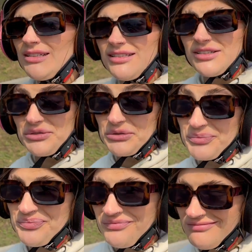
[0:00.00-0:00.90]
So
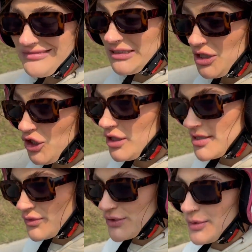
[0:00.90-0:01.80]
goodness
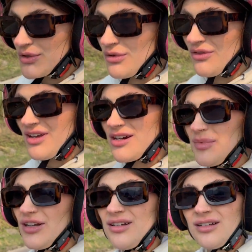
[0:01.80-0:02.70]
knows what's going on there,
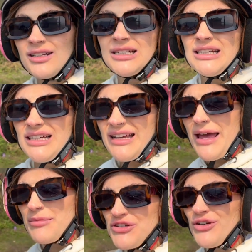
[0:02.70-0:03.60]
but yeah,
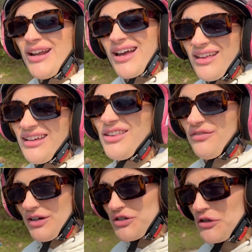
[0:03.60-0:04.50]
I'm enjoying it. Like the
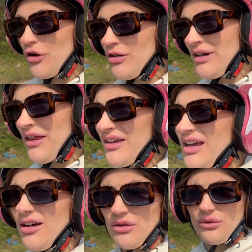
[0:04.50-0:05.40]
fear's gone, I
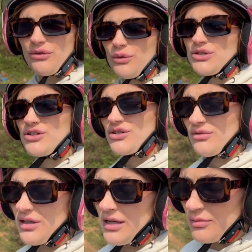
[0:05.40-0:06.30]
think, although the roads are just going
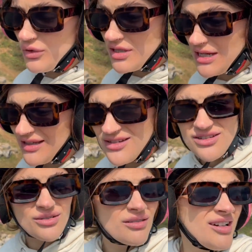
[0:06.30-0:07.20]
to get more intense.
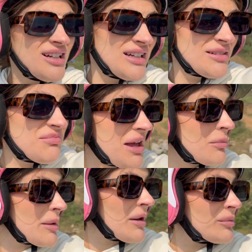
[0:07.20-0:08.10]
So I'll
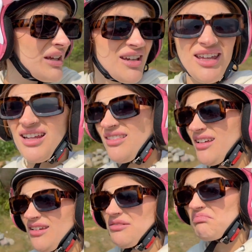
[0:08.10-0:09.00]
maybe update you again in
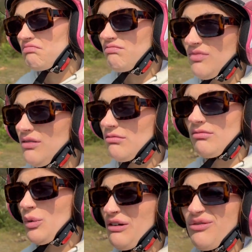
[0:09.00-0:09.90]
like
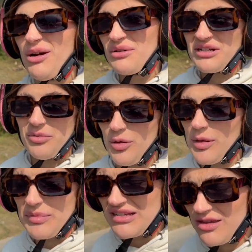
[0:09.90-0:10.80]
24 hours and I'll probably
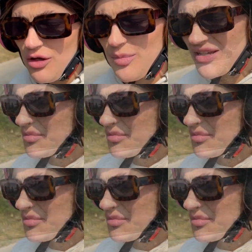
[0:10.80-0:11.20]
be saying the opposite.